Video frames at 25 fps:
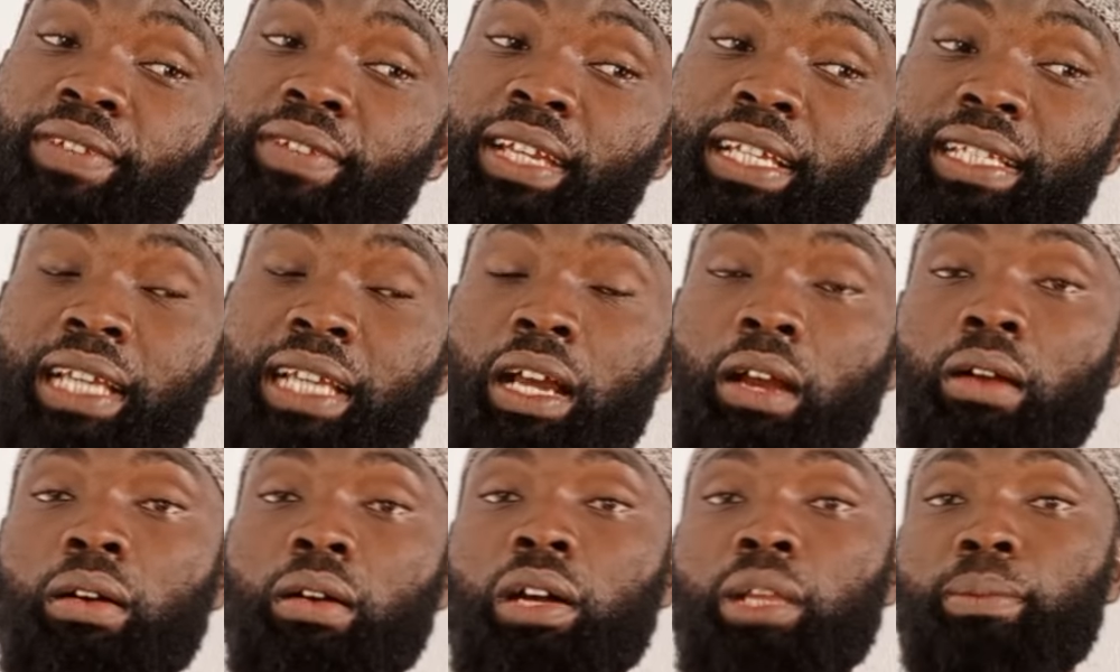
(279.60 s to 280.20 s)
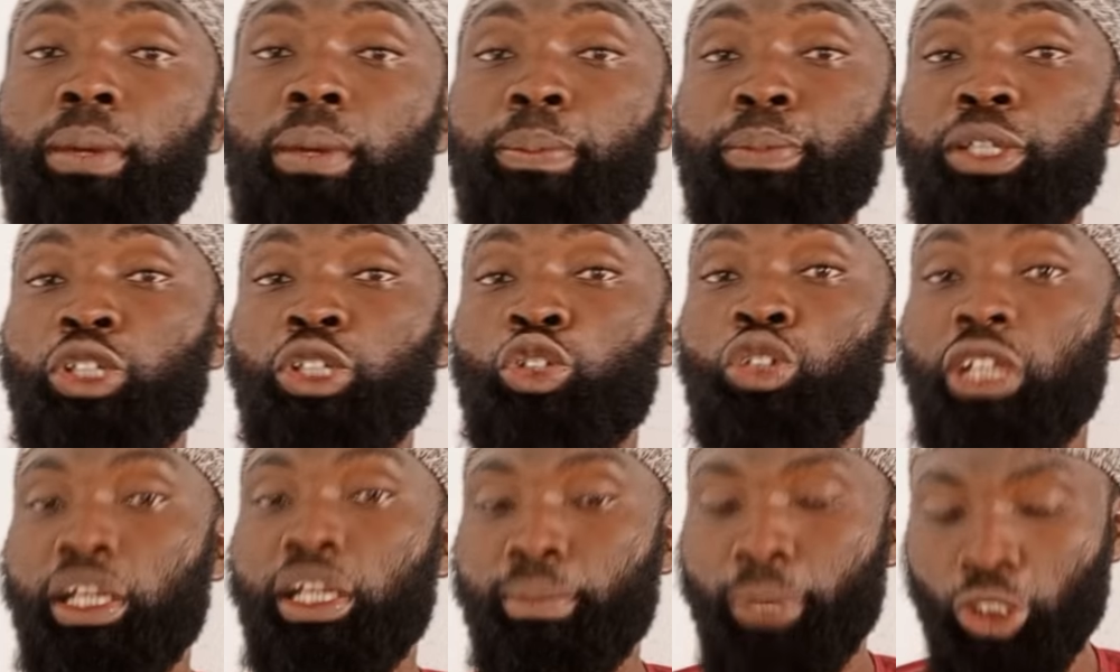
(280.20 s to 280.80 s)
case are called
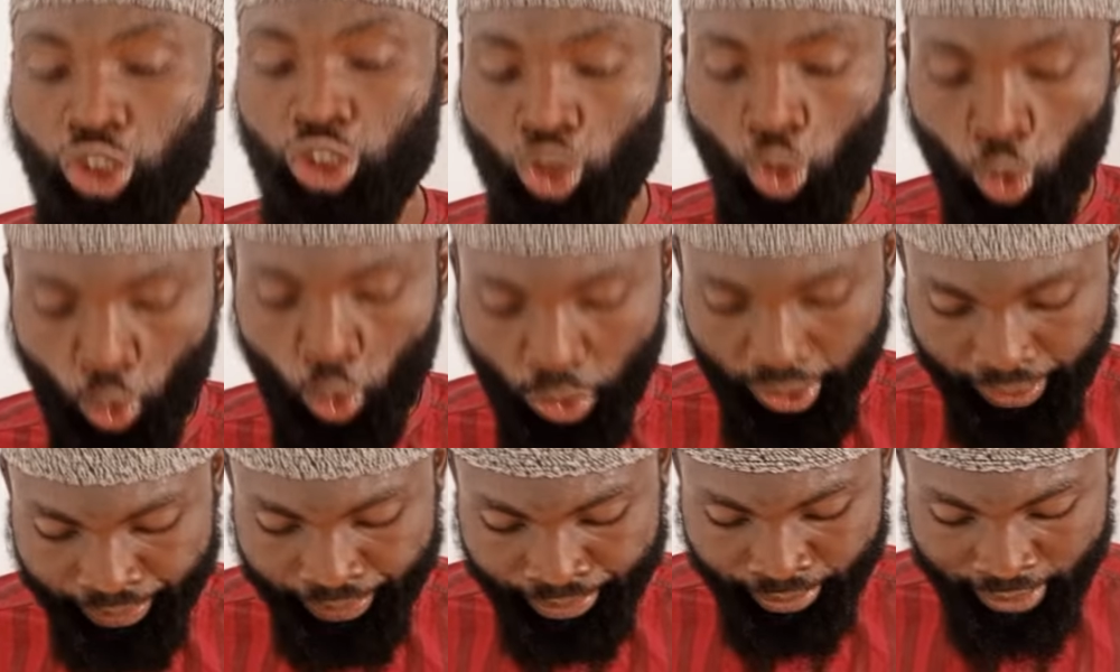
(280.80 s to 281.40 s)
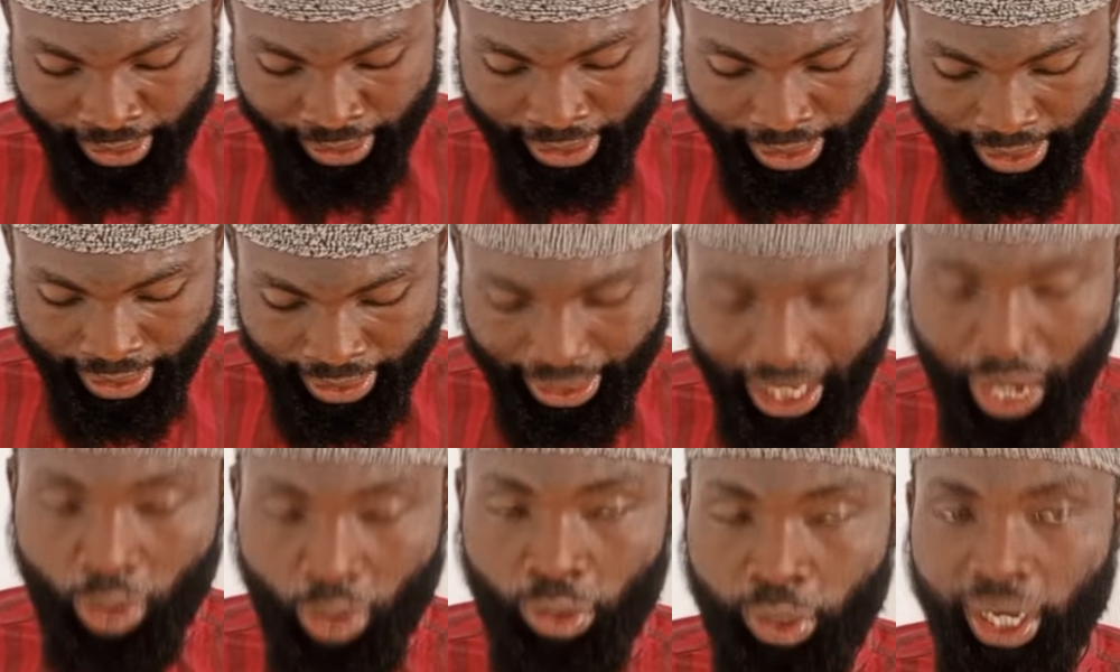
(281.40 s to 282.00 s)
mabniyu lil-majhul.
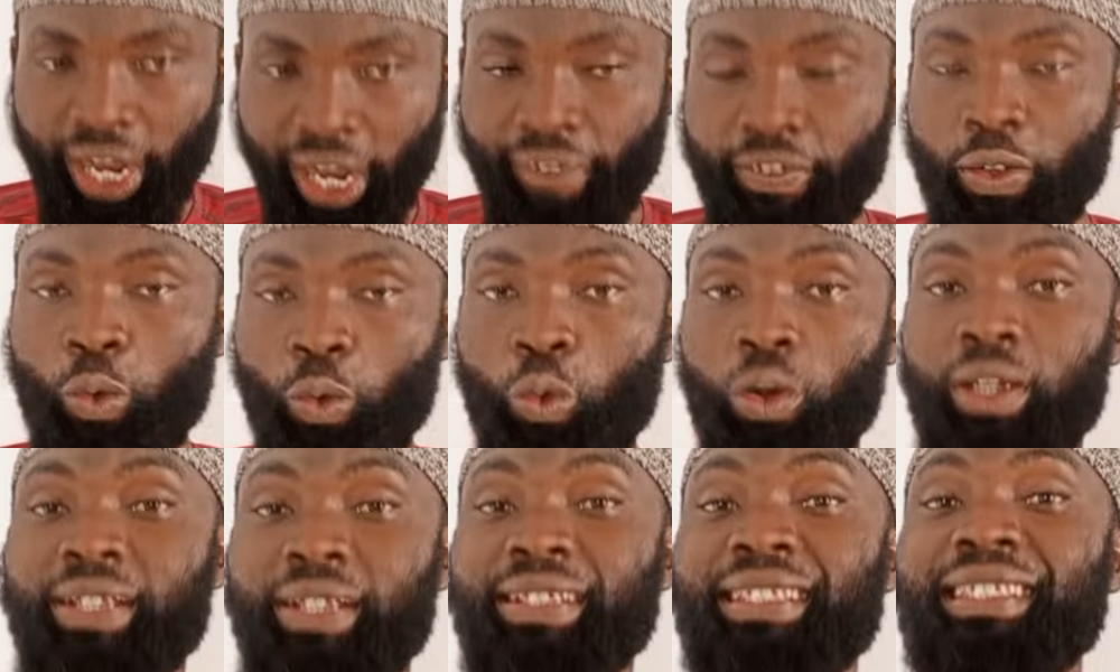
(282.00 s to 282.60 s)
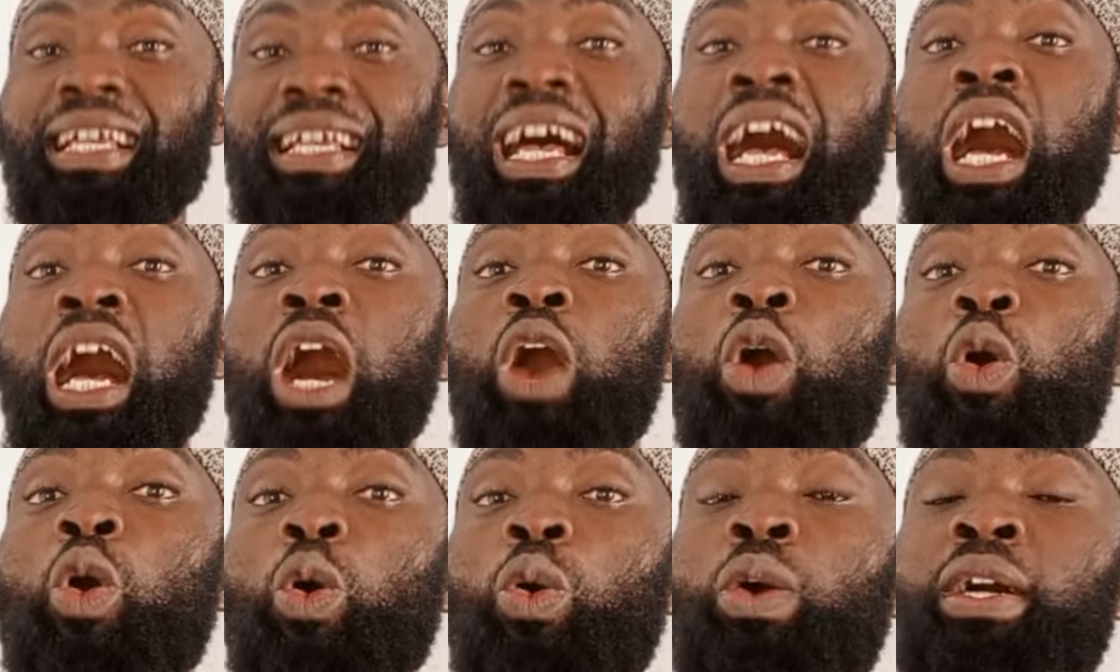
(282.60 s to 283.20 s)
Now we have the word
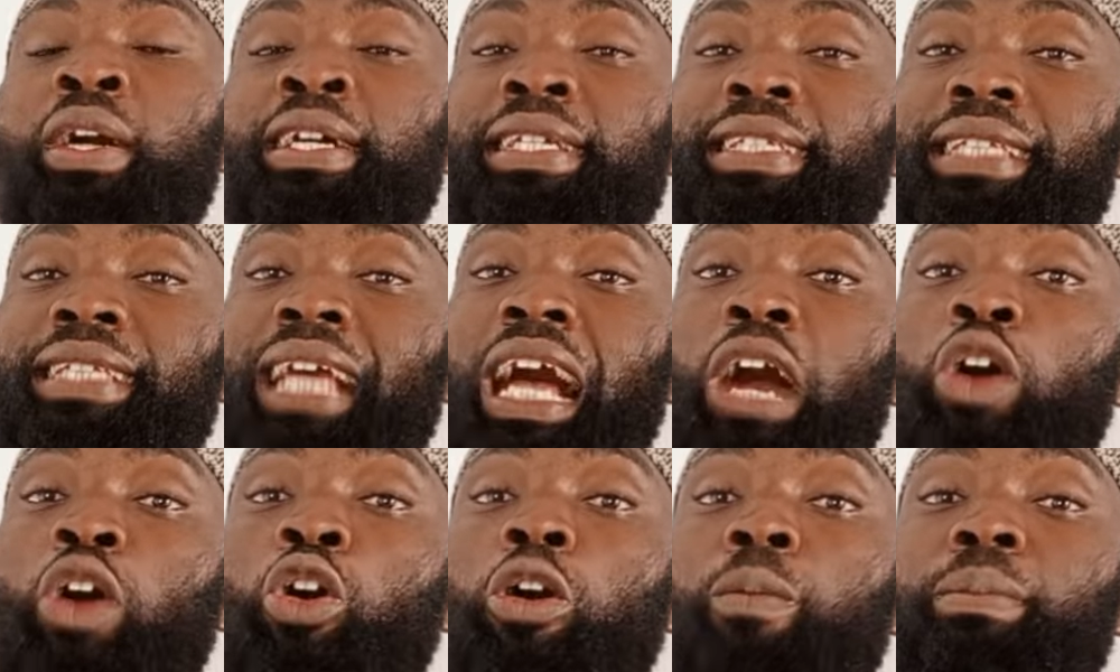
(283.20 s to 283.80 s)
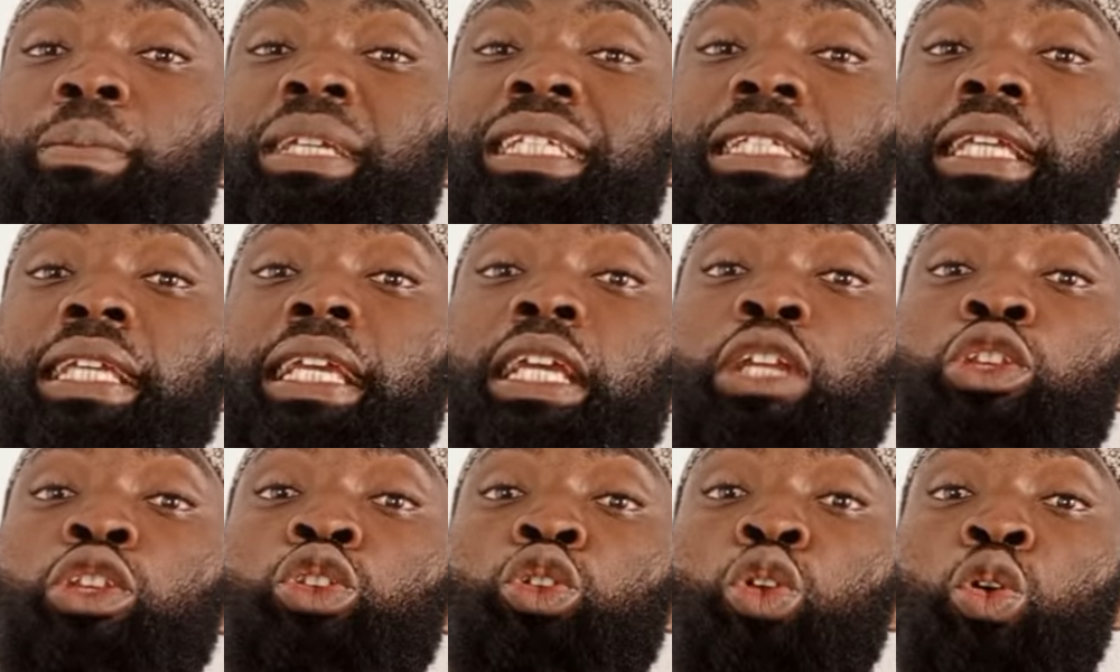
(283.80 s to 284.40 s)
sa'o. Sa'o means
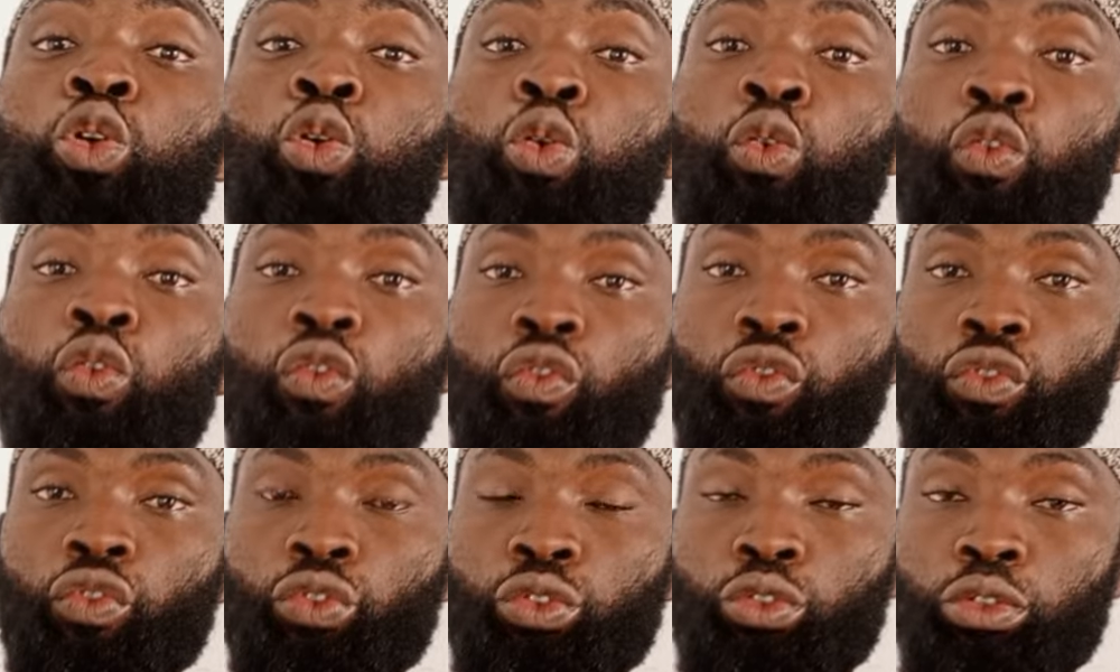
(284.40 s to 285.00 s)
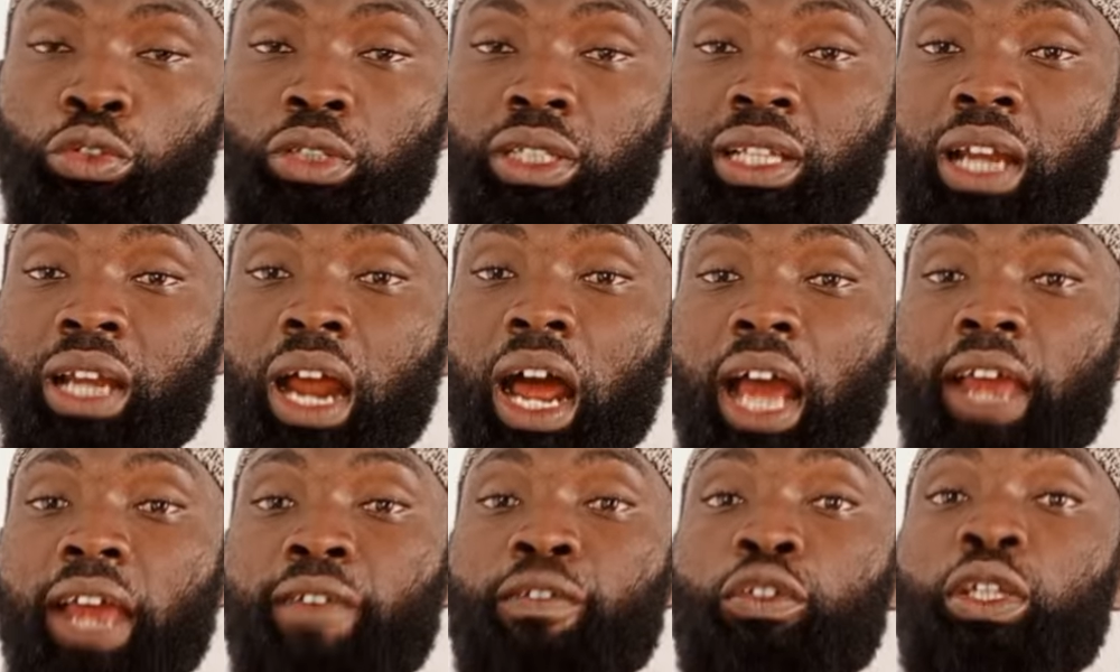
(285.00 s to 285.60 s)
he drove, to
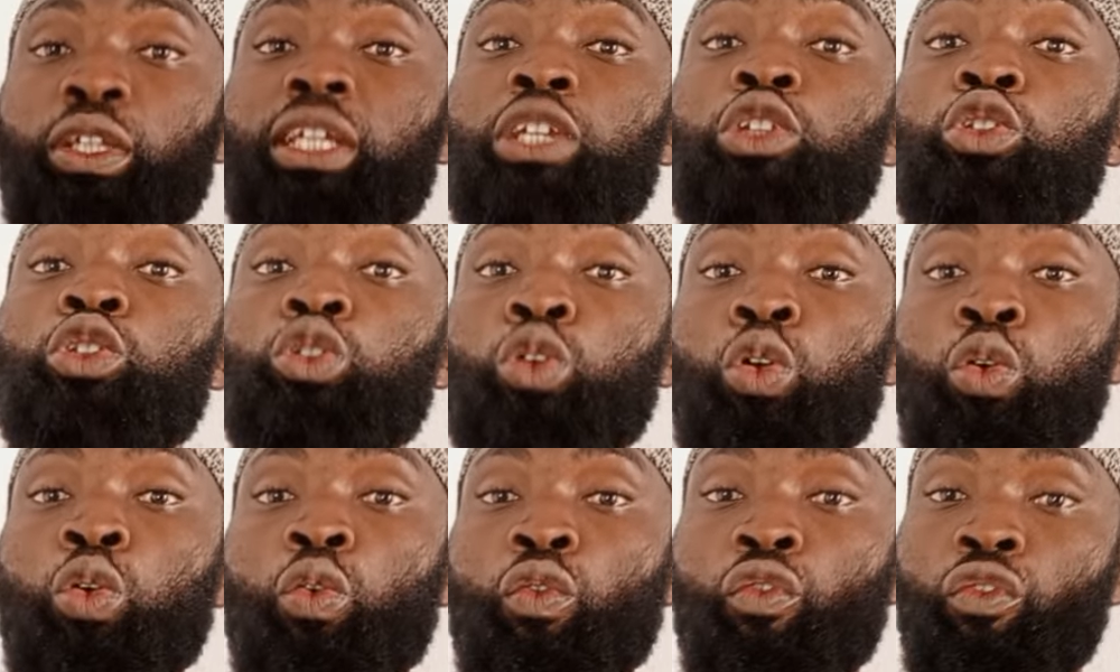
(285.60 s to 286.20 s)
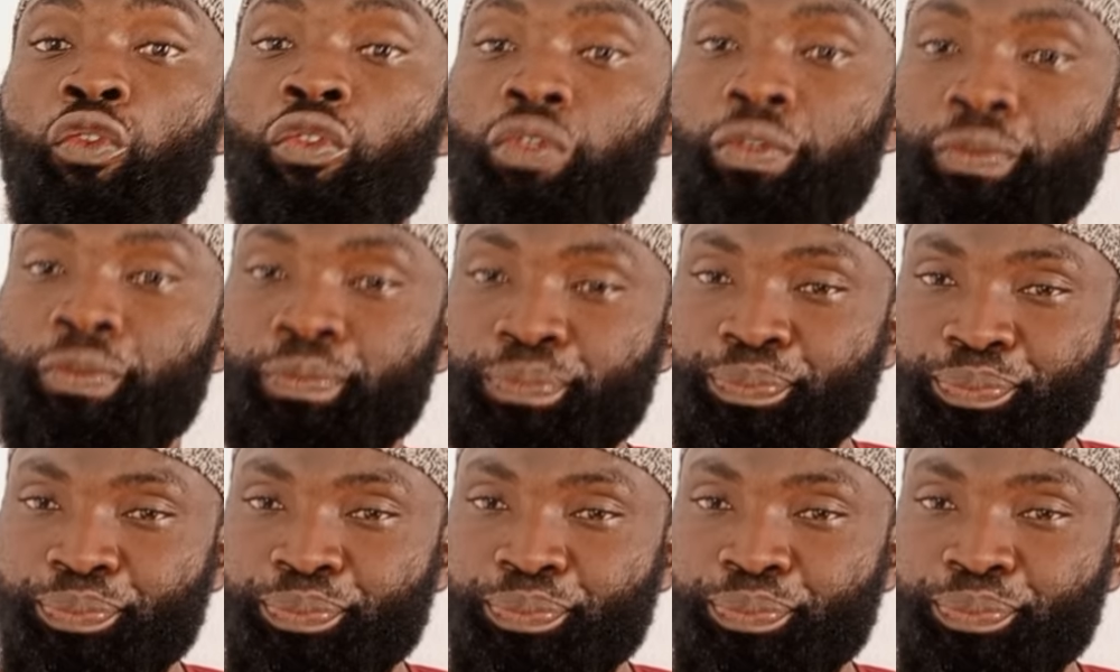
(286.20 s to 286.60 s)
drive, he drove.